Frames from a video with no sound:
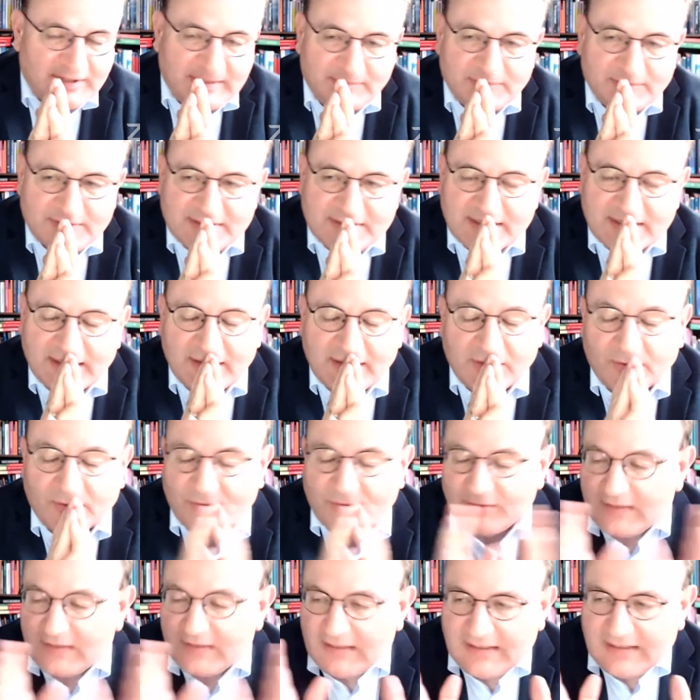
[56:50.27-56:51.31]
them to say,
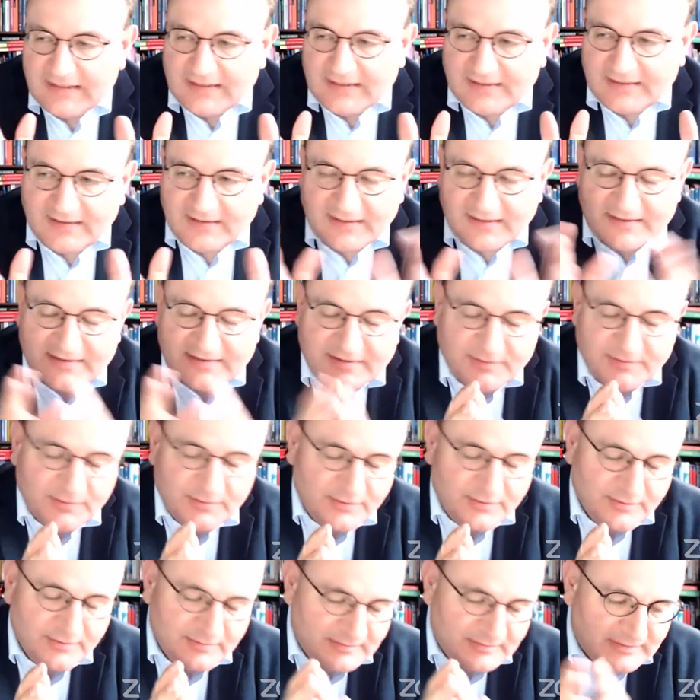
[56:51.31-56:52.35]
oh, let's
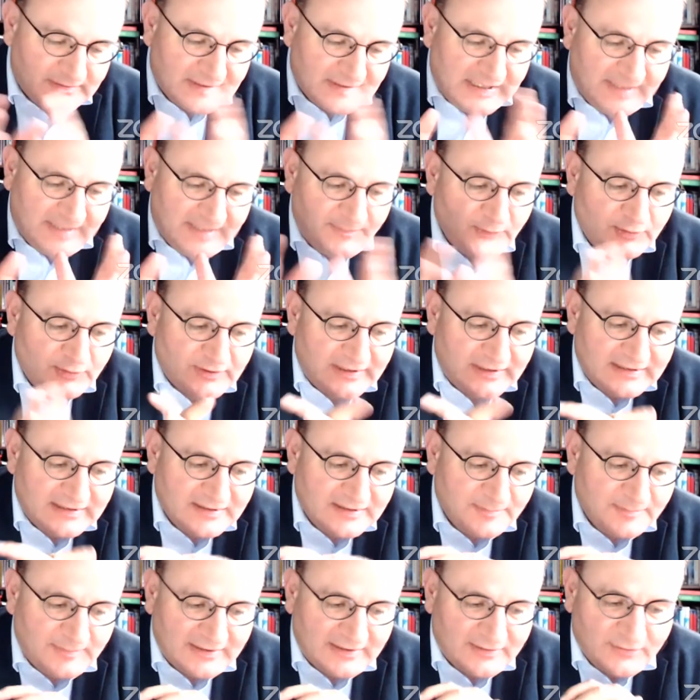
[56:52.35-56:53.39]
do carbon
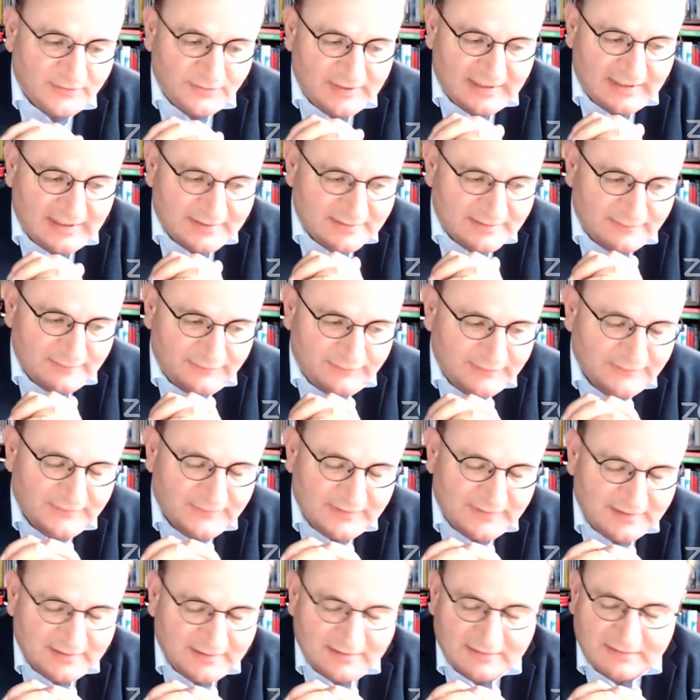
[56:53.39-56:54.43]
neutrality by
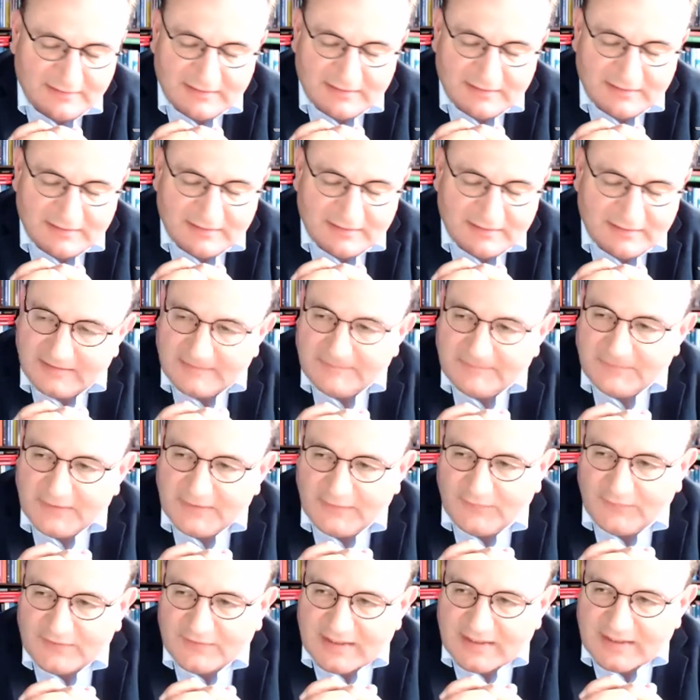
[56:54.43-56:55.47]
2050, and
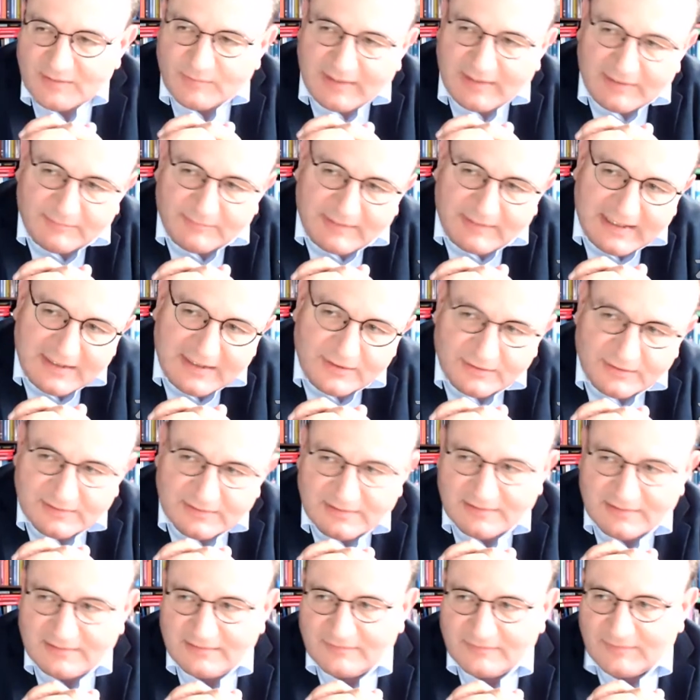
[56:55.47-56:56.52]
if you say why, why not
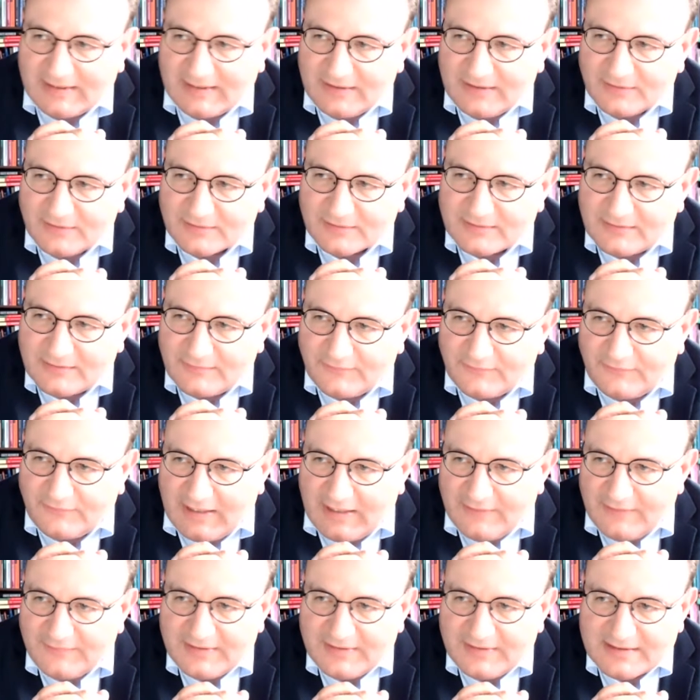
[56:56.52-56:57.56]
why not
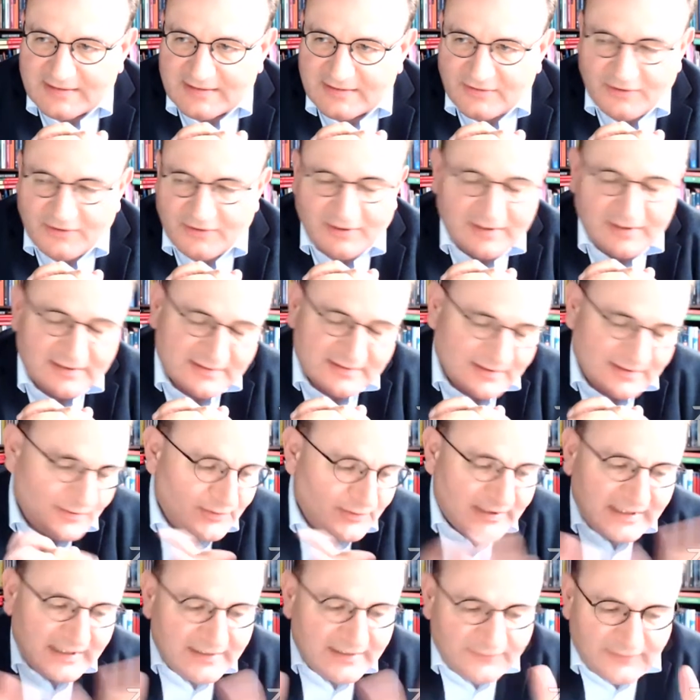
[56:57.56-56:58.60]
five years earlier? Say,
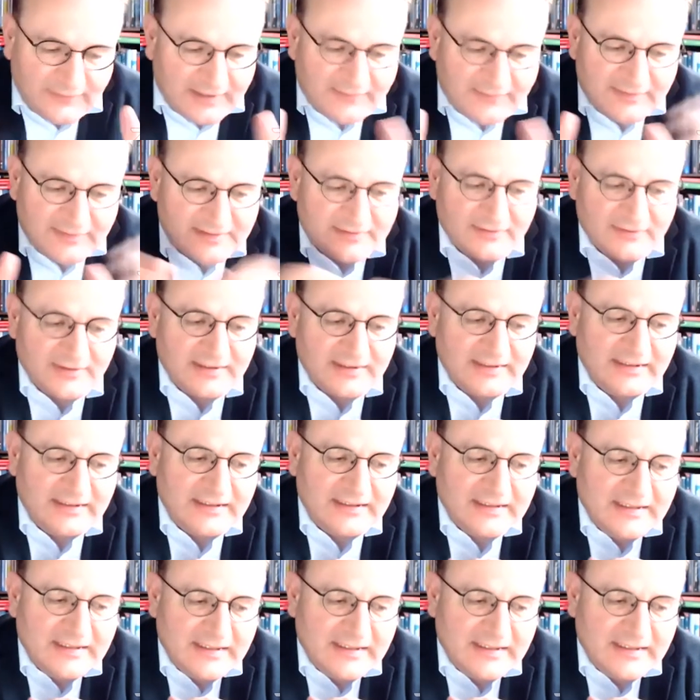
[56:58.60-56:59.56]
okay, five years earlier.